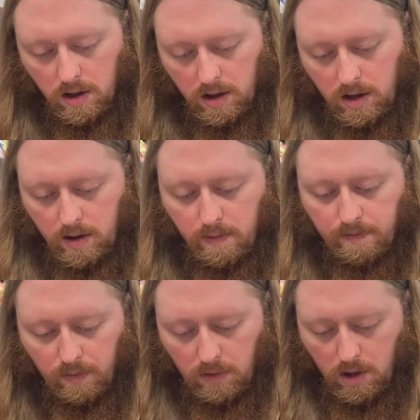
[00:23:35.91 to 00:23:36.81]
Um,
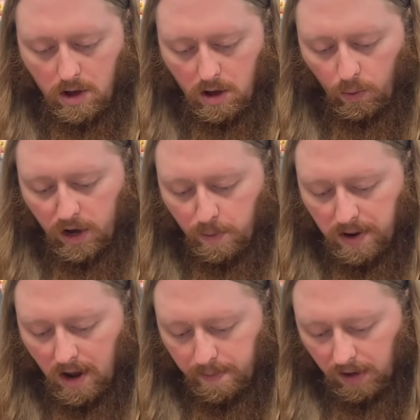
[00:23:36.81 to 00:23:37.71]
we
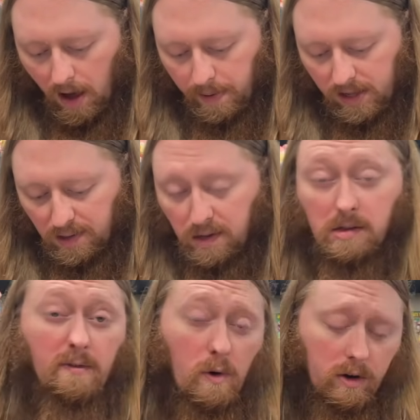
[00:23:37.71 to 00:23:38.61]
opened up a couple
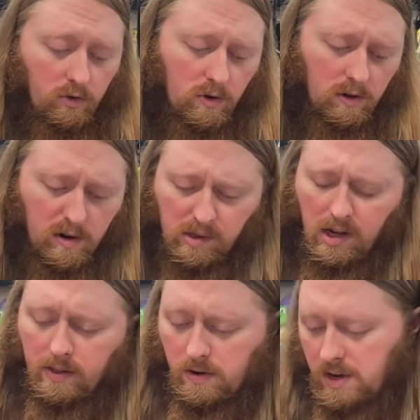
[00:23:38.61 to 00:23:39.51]
N64 controllers
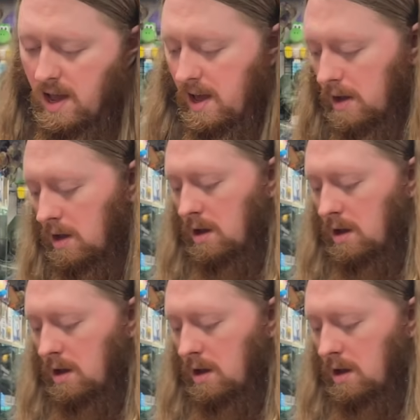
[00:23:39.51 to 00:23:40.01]
the other day.